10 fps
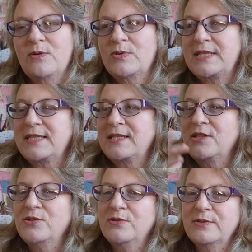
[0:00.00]
was
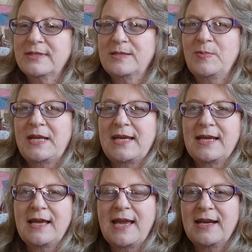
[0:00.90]
still
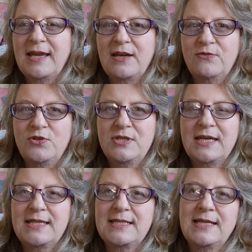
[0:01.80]
spinning and I had a few
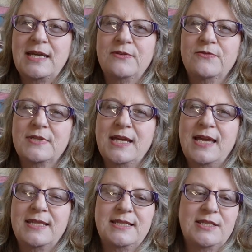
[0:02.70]
days left,
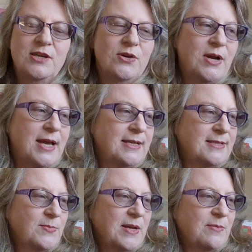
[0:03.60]
and so I had
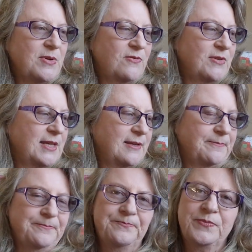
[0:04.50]
spun up everything
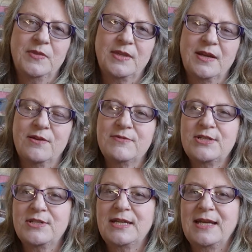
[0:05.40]
that I
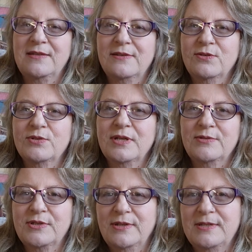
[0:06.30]
originally had thought I
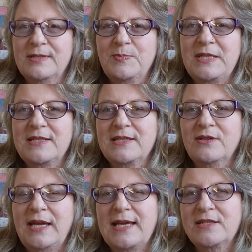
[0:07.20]
was going to spin, so
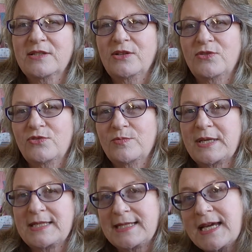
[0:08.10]
I had to go through my
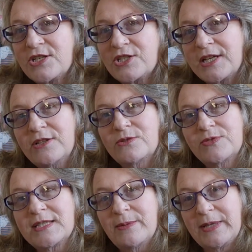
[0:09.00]
stash and look
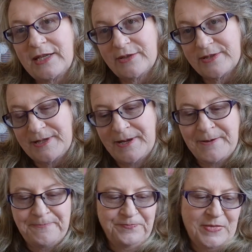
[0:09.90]
for something else.
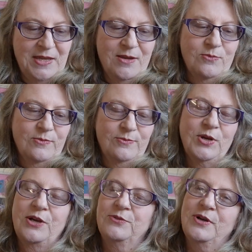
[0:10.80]
Well,